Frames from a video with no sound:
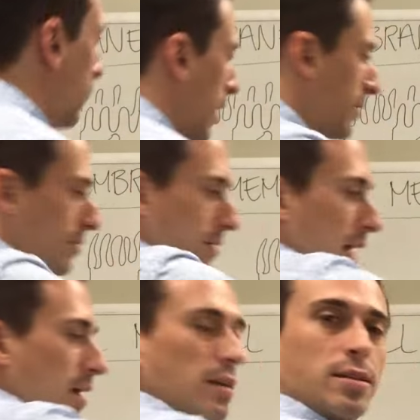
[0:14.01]
we
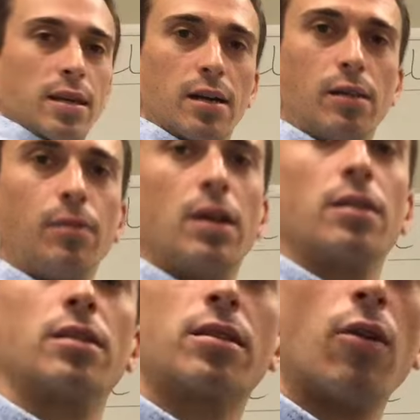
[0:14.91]
take a cell,
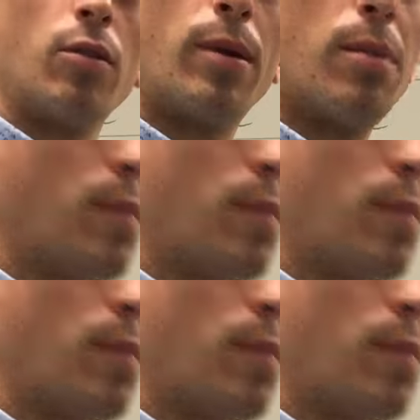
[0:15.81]
there's going to be a